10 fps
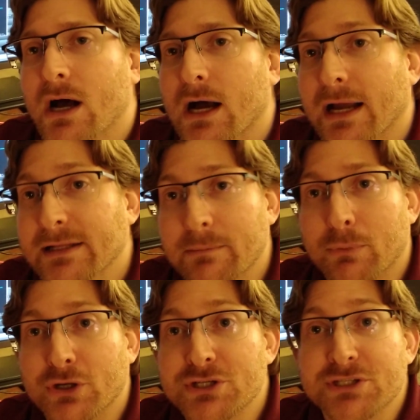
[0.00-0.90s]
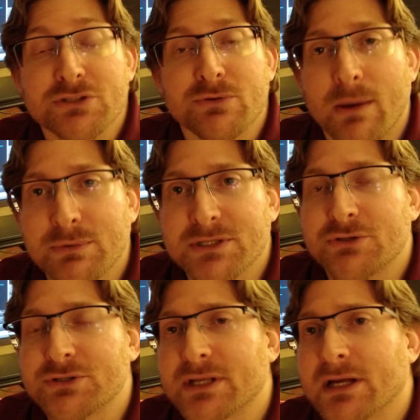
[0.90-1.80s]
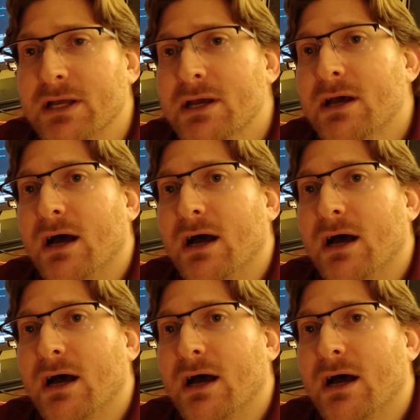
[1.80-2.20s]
I did purchase it, so that was interesting.